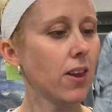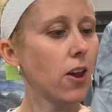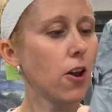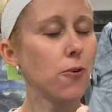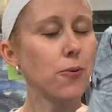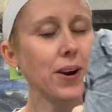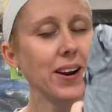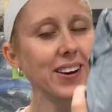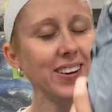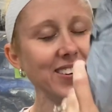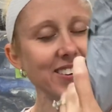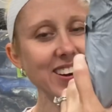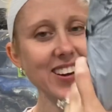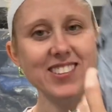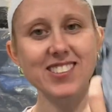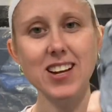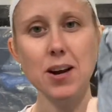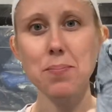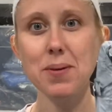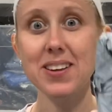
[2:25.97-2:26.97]
All right,
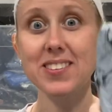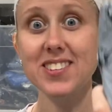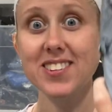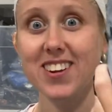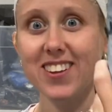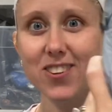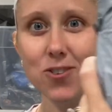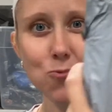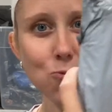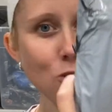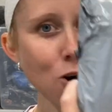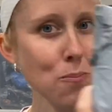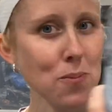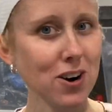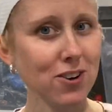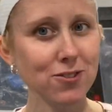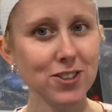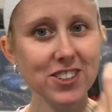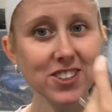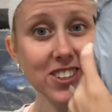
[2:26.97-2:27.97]
next up is another
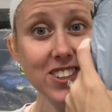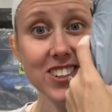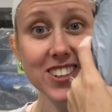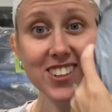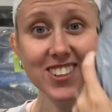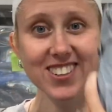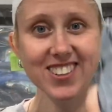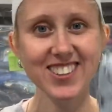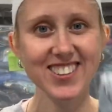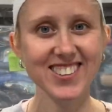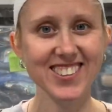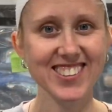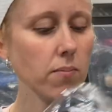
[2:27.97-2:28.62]
Walmart return.